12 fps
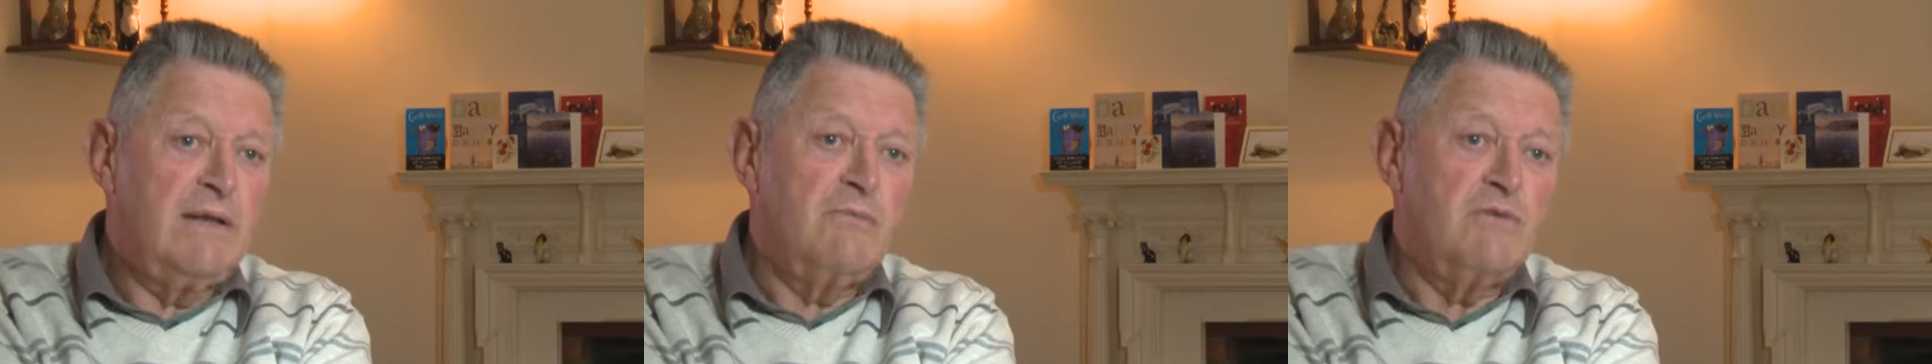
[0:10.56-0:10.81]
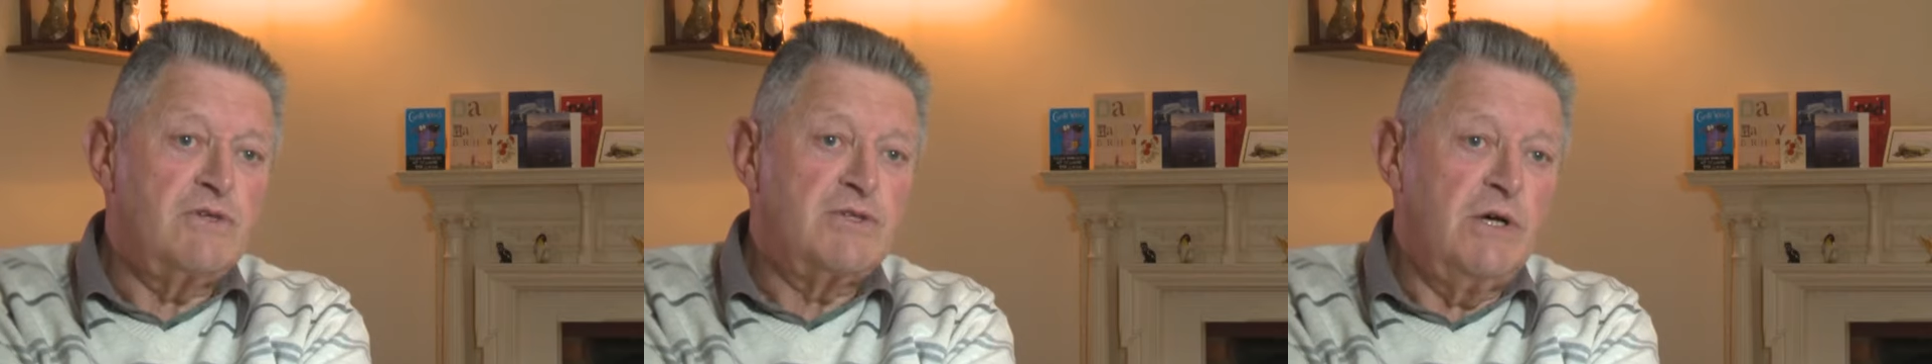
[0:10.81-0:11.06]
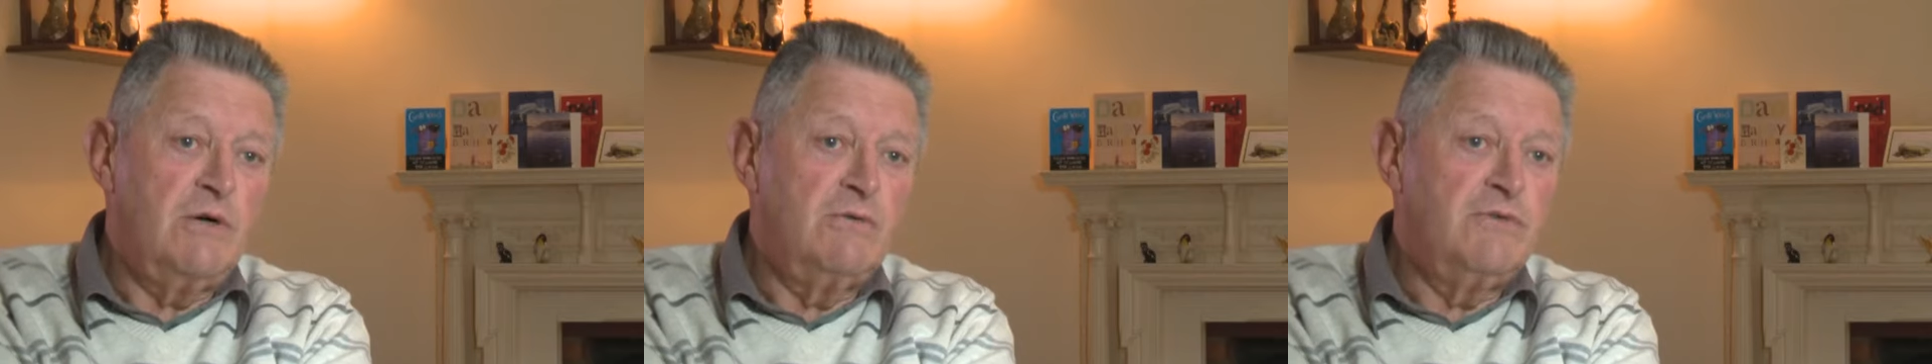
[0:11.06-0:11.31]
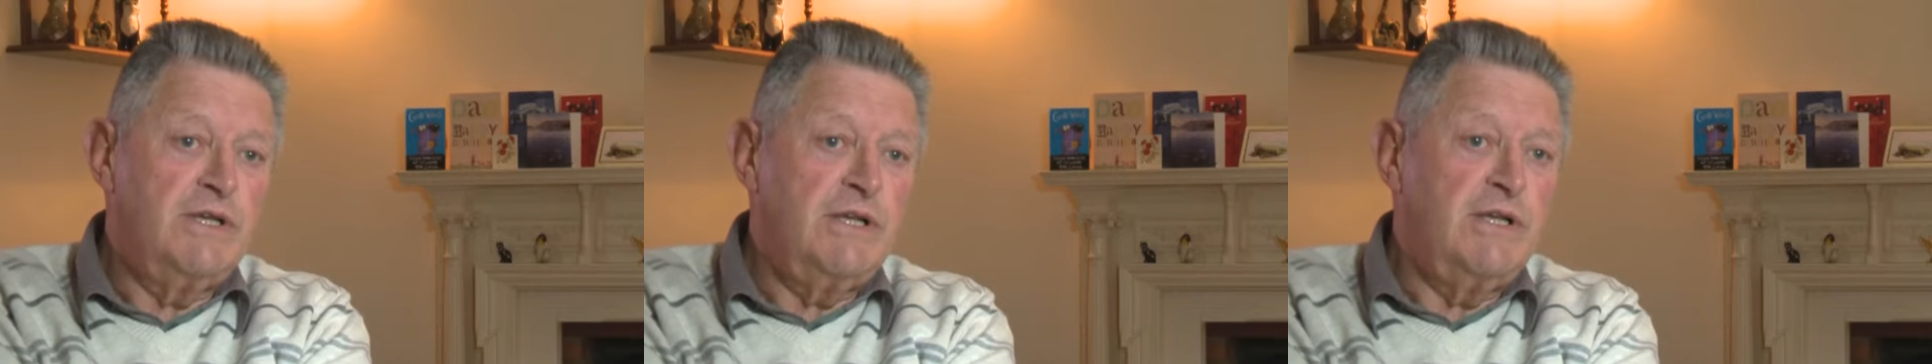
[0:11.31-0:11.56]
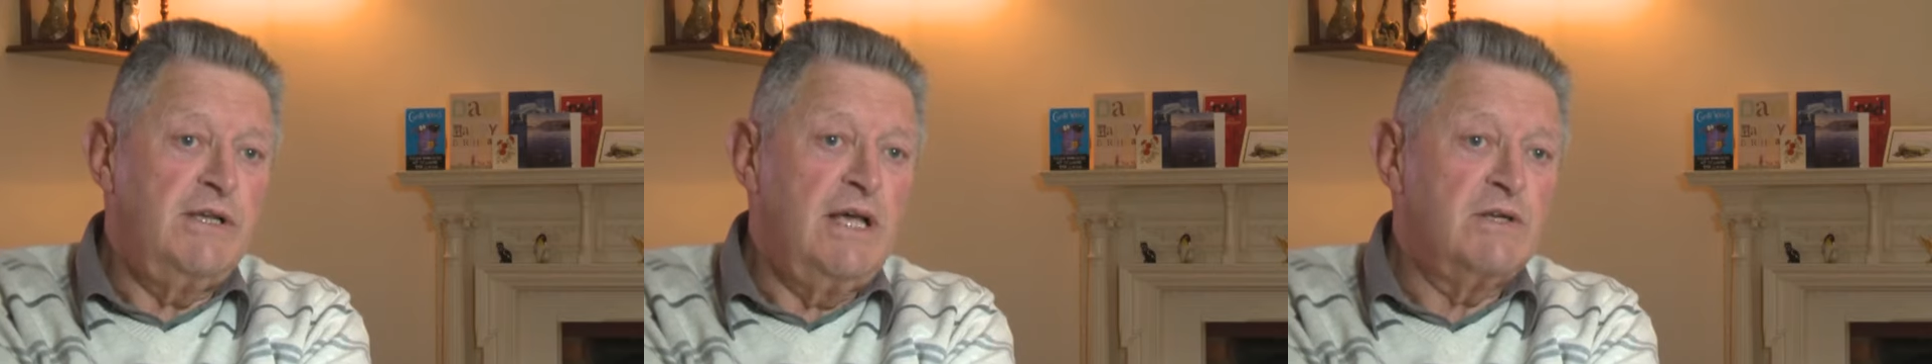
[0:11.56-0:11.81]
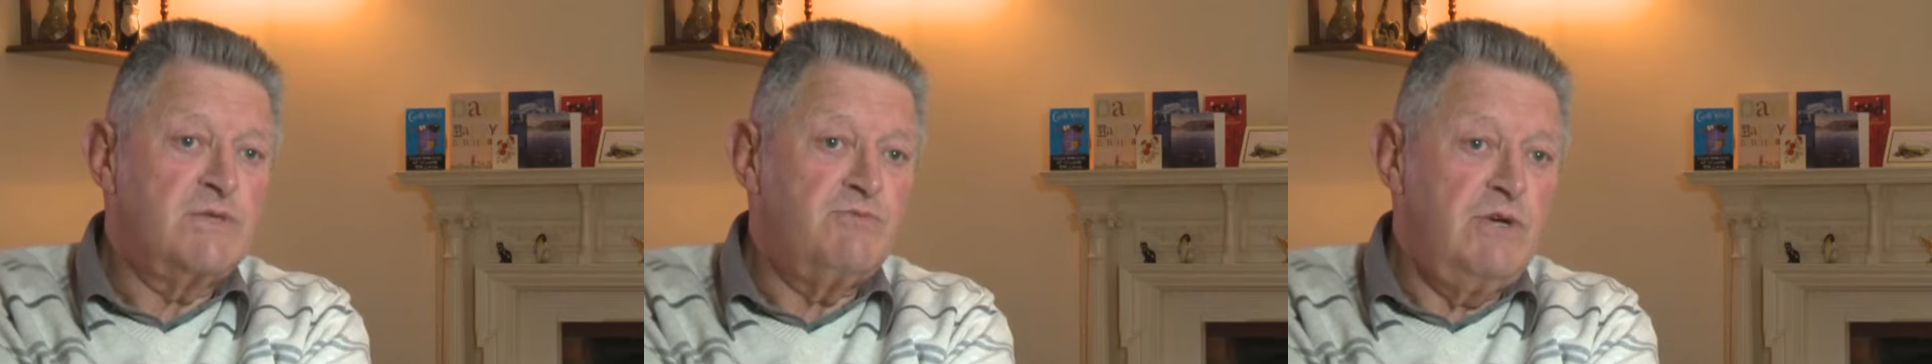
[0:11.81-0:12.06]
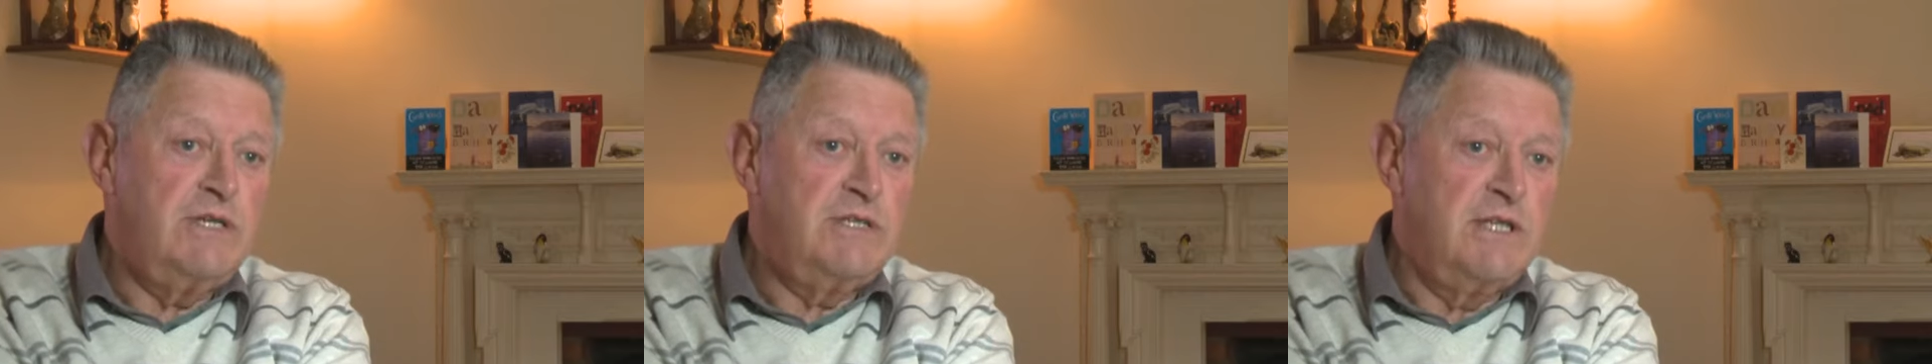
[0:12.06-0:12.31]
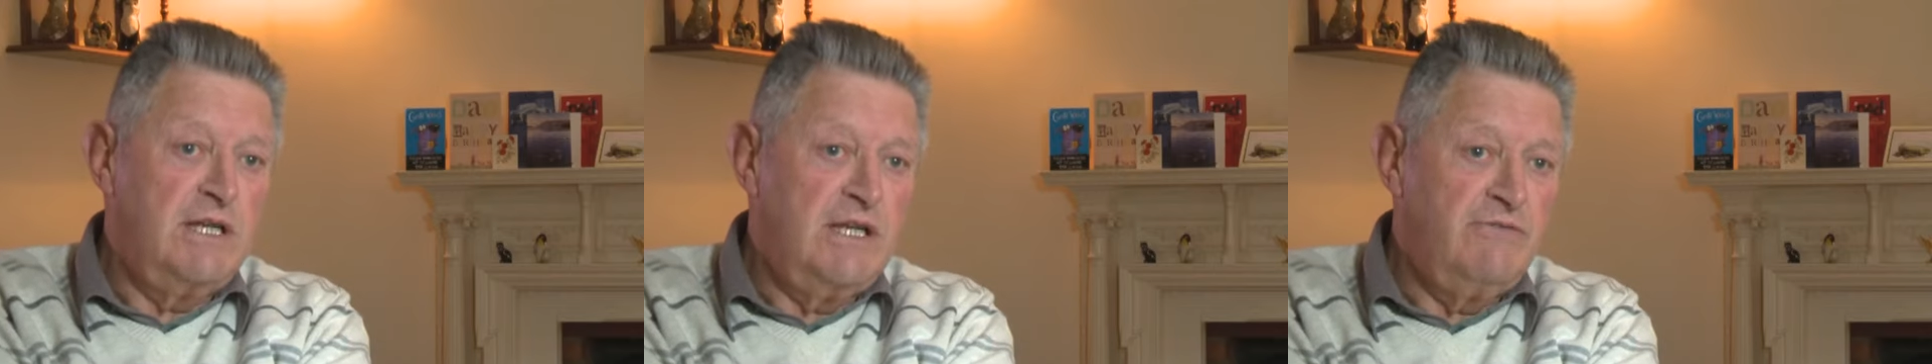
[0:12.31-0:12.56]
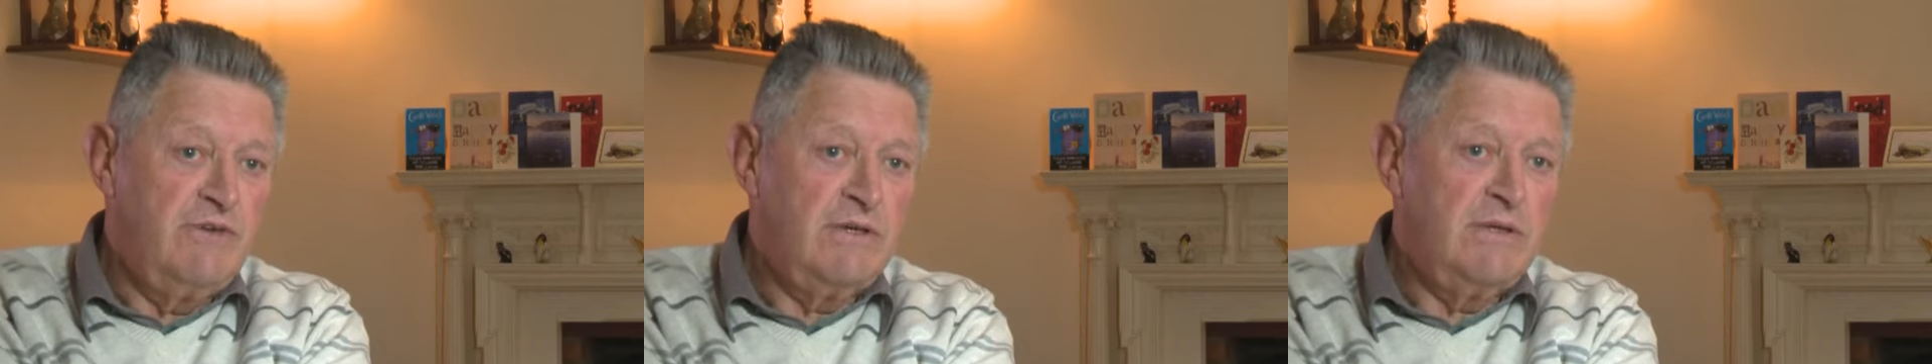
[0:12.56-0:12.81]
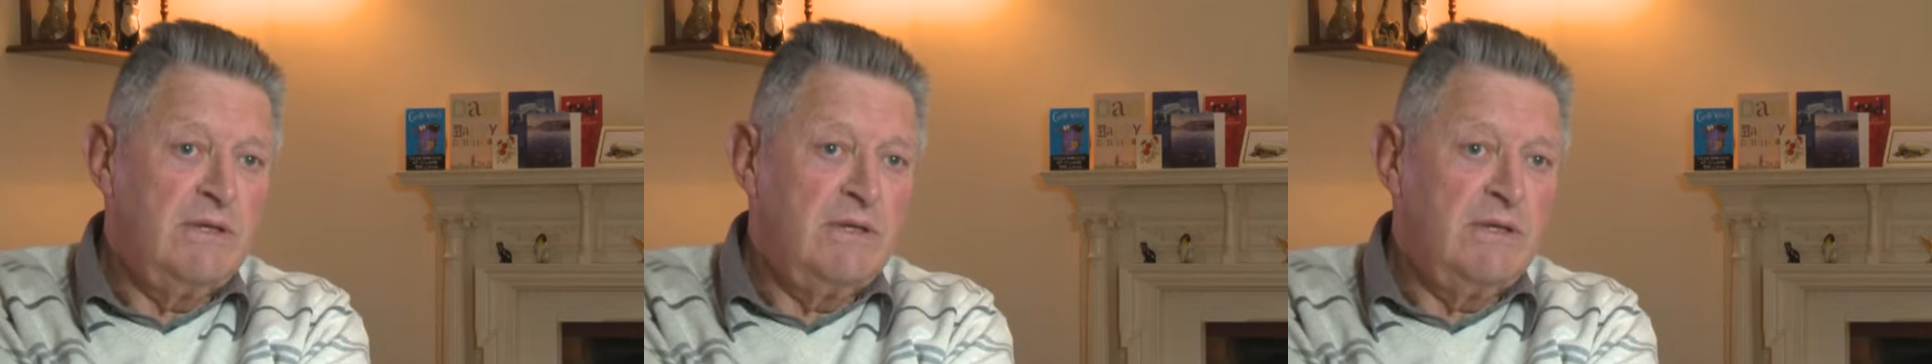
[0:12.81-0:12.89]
was told that it had now spread to the liver,